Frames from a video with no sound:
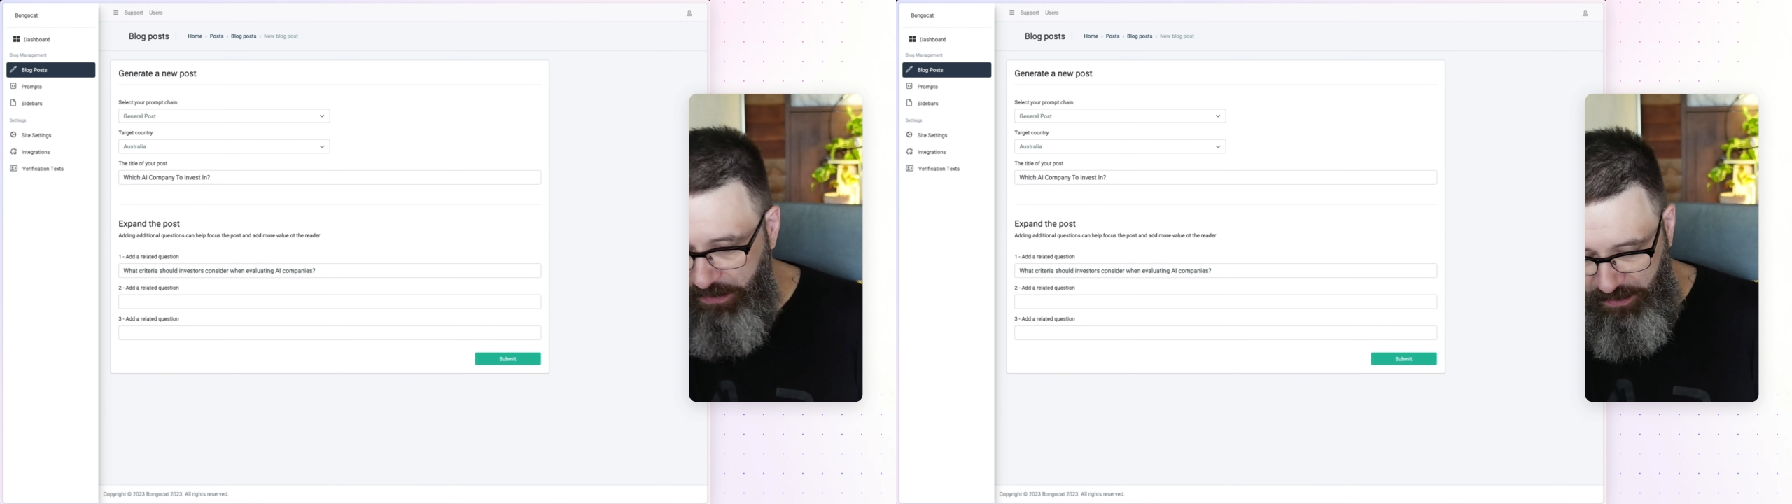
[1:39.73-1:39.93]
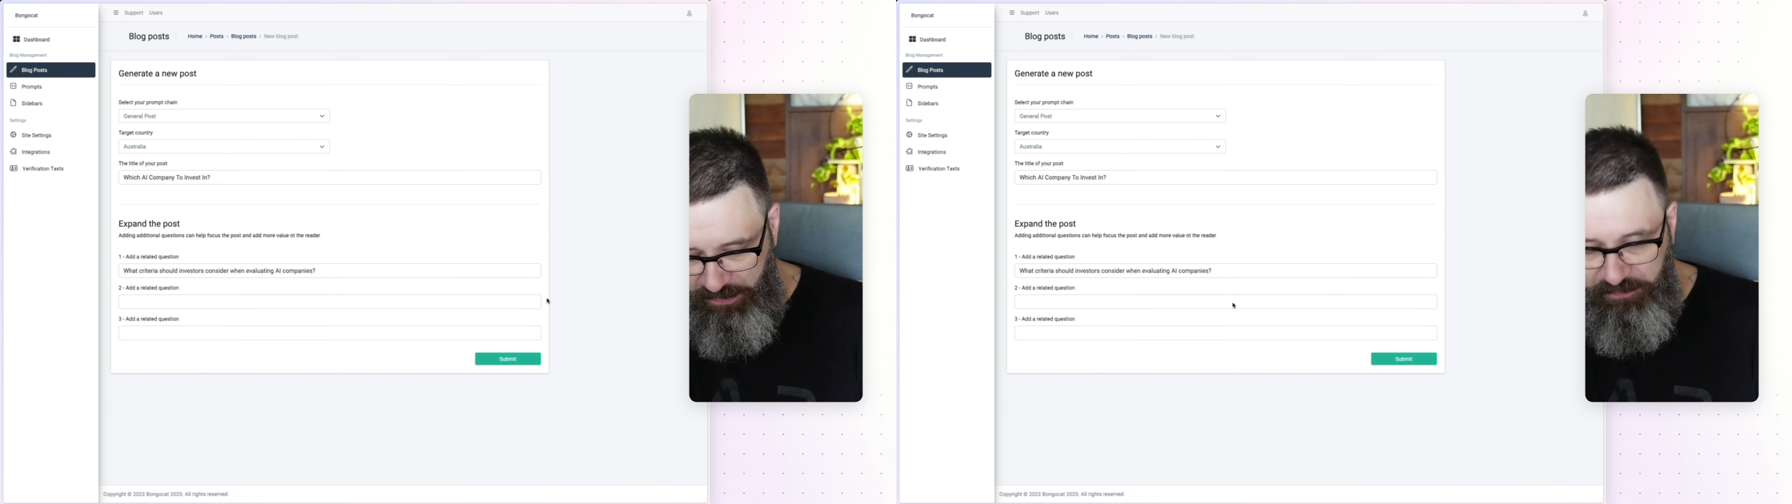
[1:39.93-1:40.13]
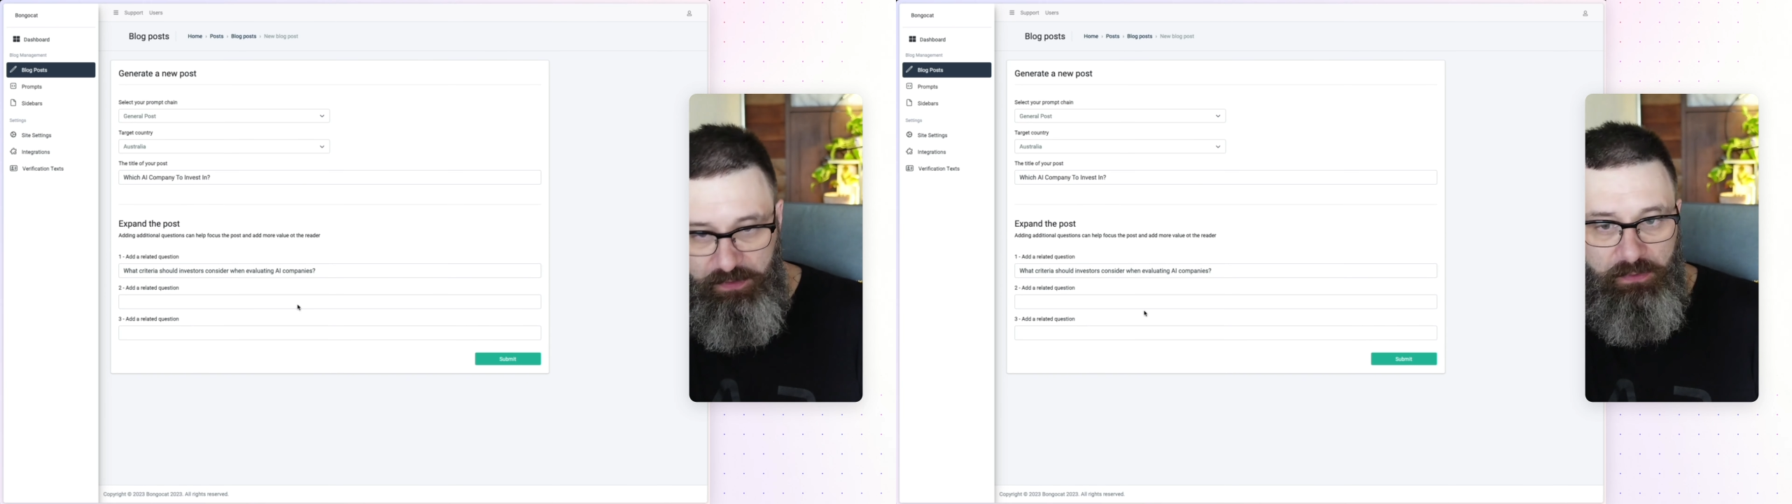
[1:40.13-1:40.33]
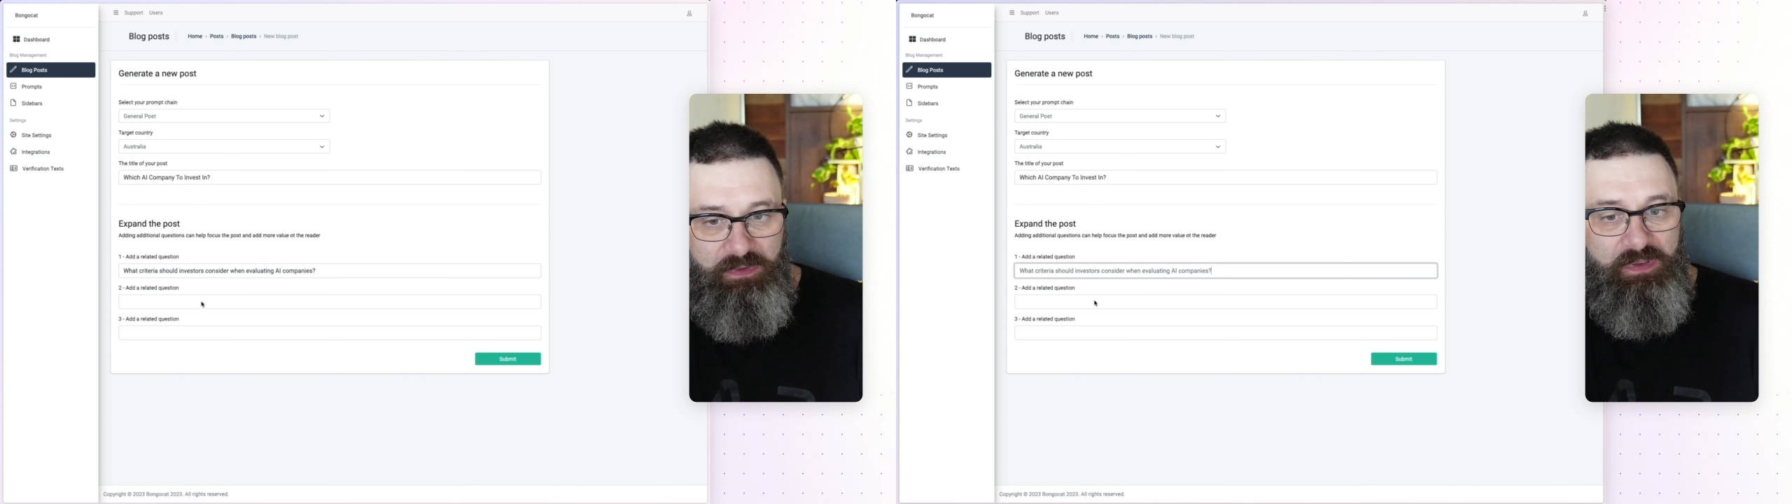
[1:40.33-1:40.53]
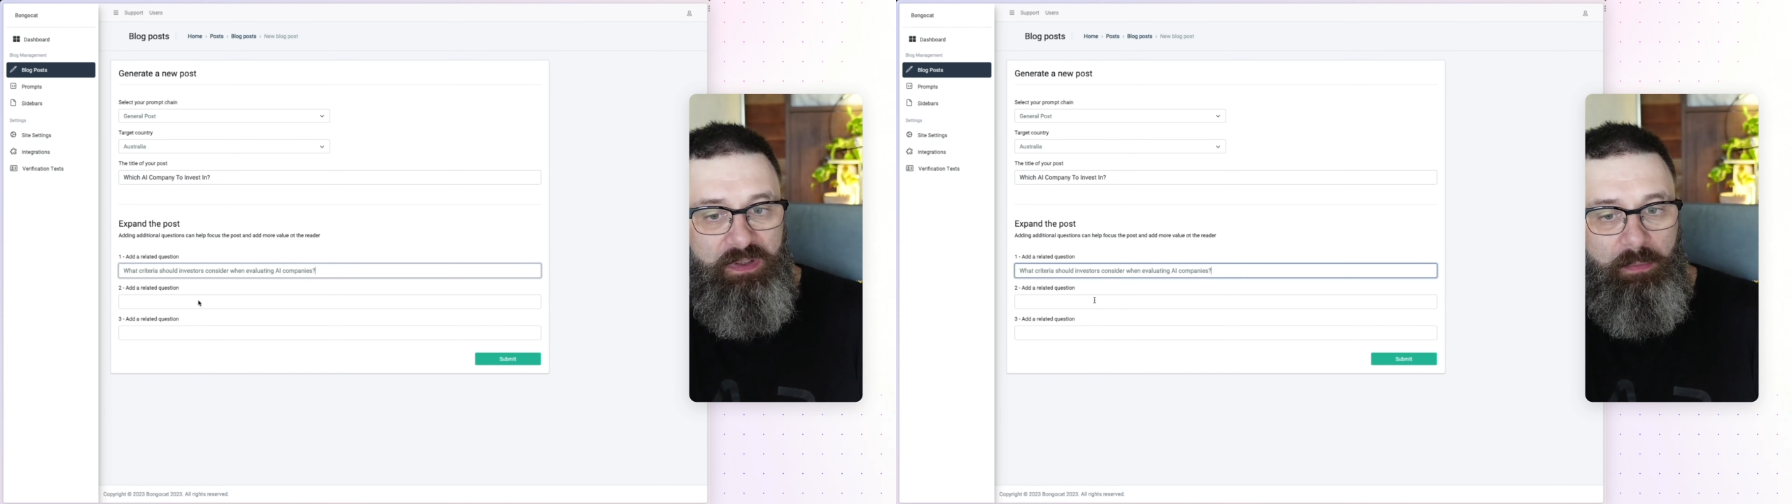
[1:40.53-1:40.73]
a few
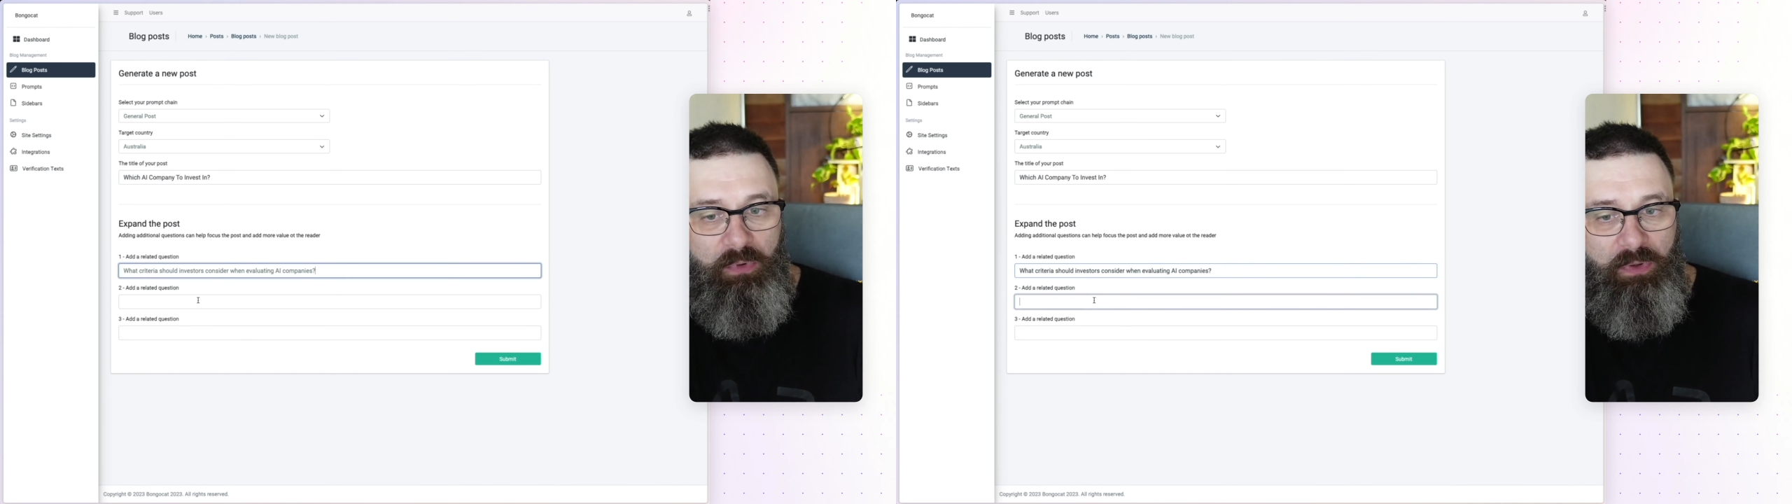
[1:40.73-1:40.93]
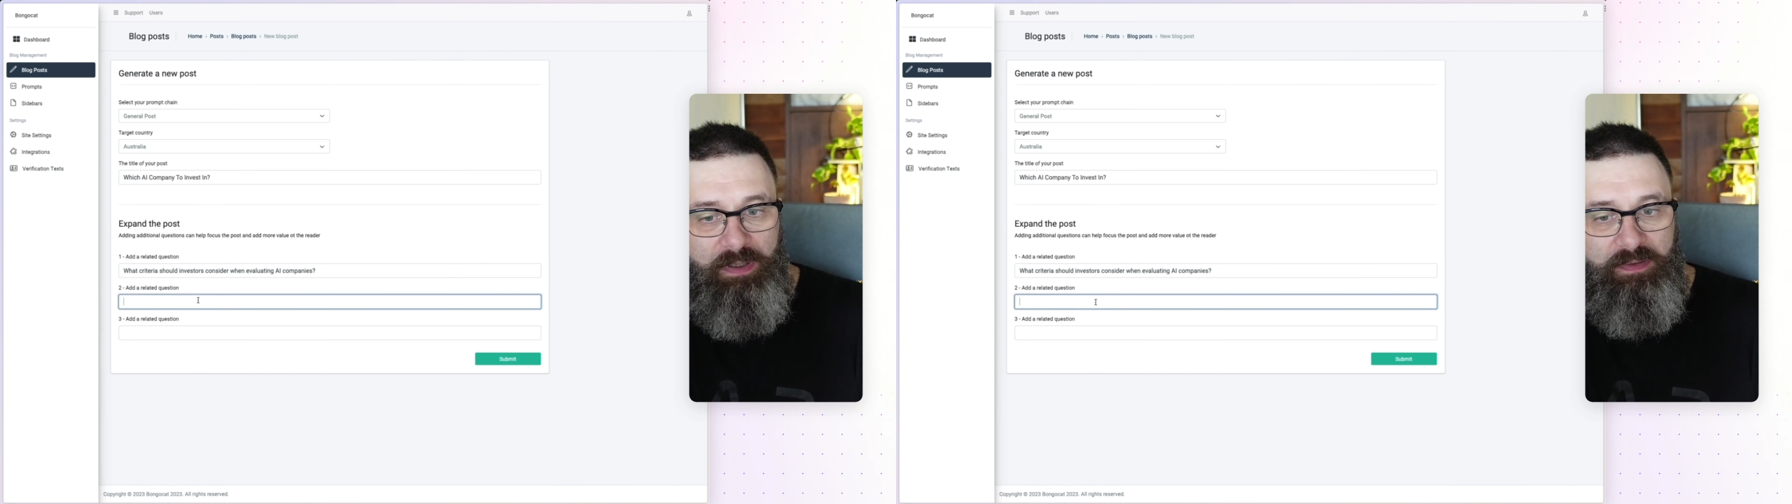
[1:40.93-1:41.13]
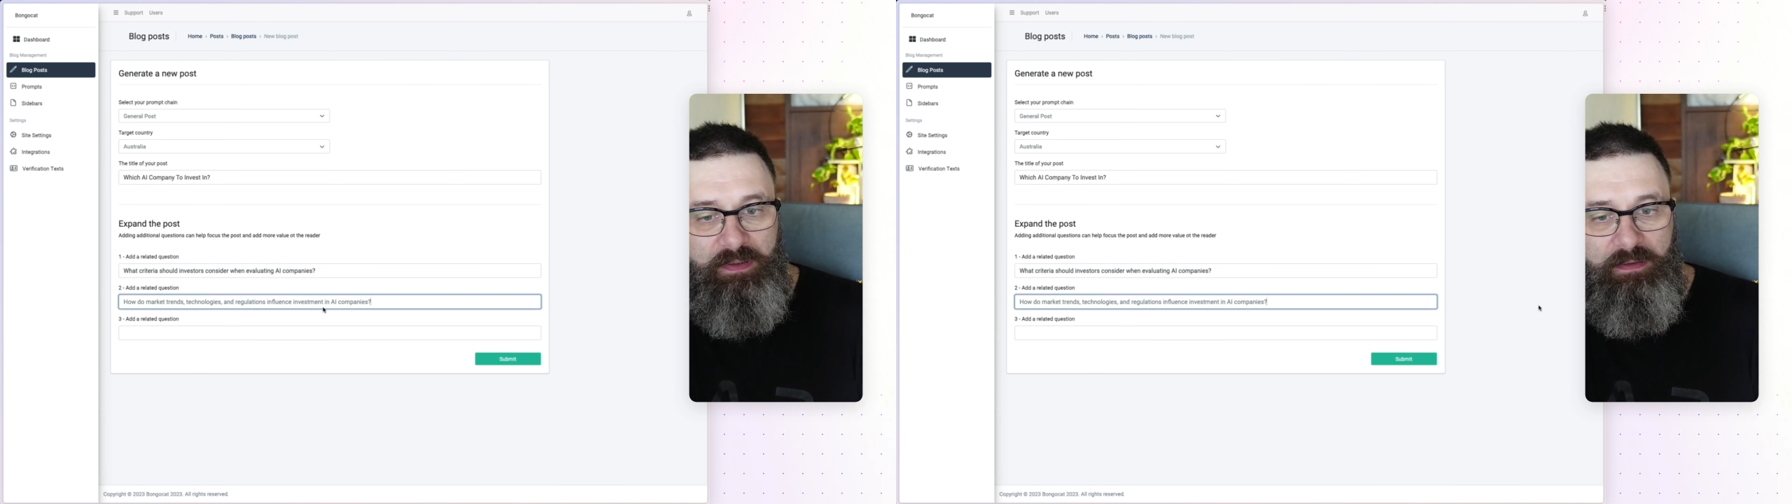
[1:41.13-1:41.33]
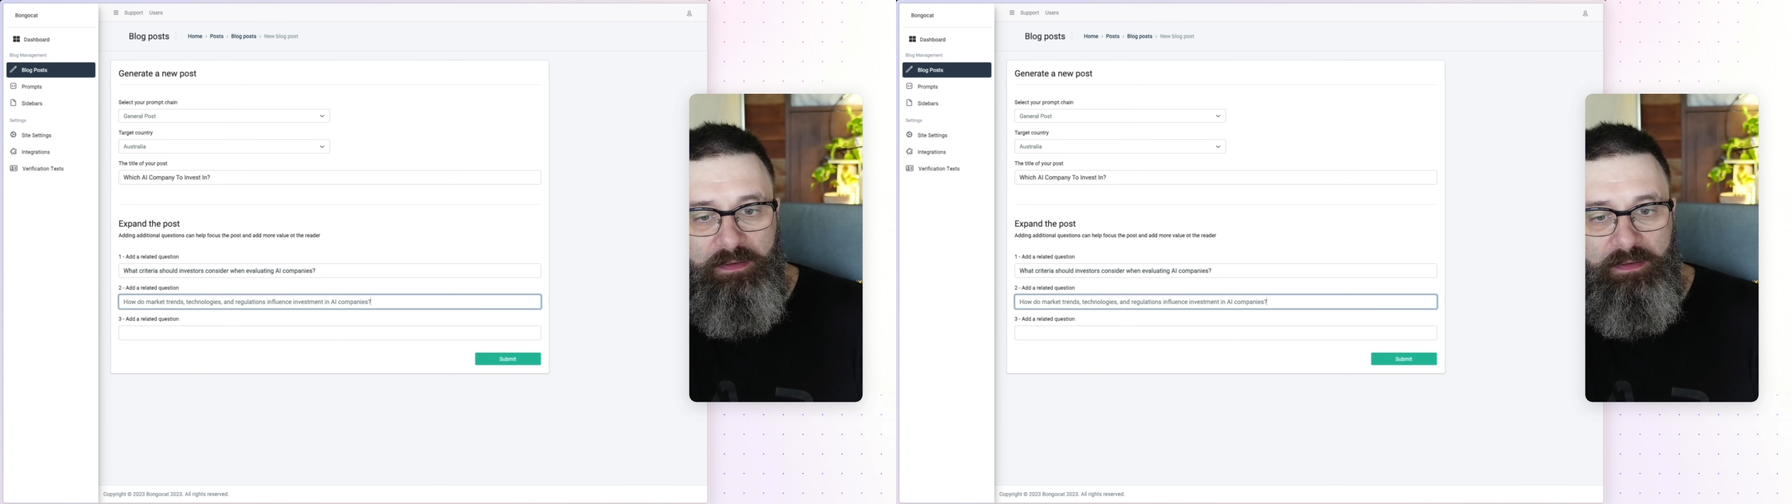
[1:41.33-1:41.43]
sub-questions.